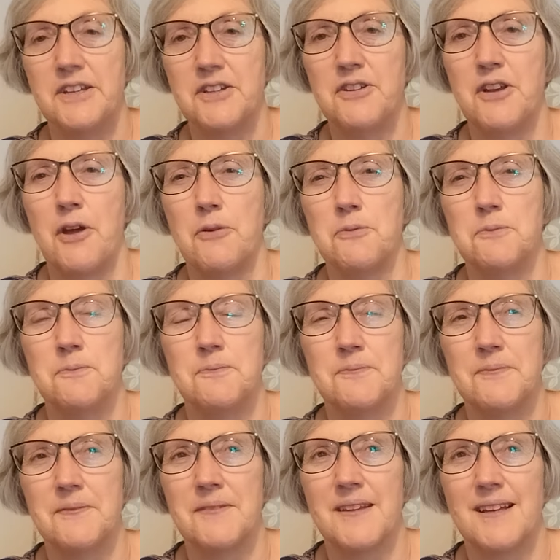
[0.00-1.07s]
you know,
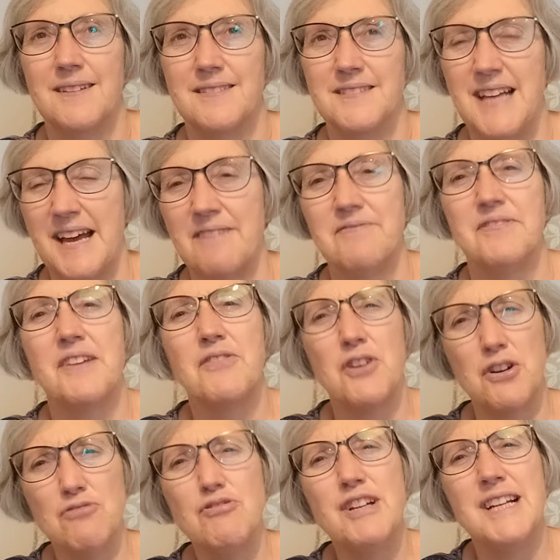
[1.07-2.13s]
yeah, they've
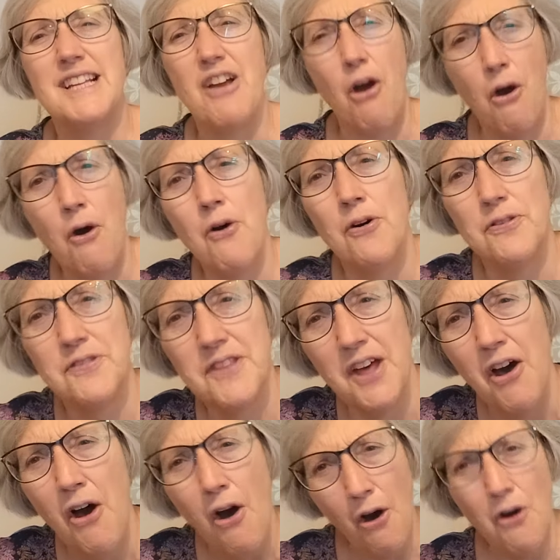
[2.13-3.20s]
got to really earn
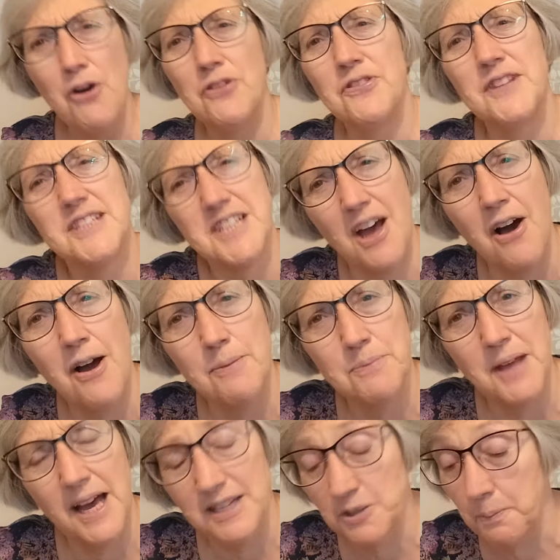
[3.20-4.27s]
the
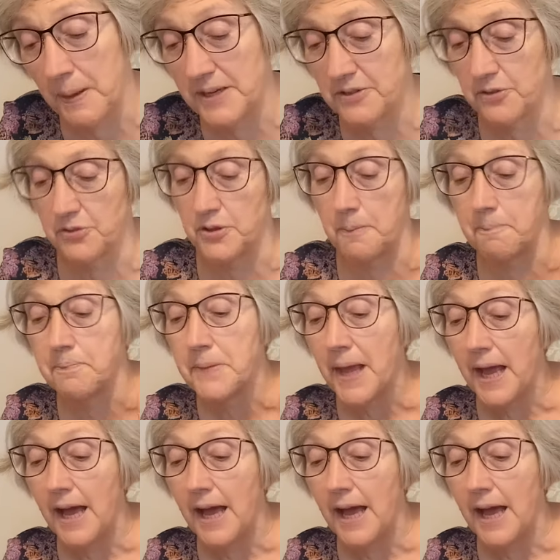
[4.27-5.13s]
time that I spend on them.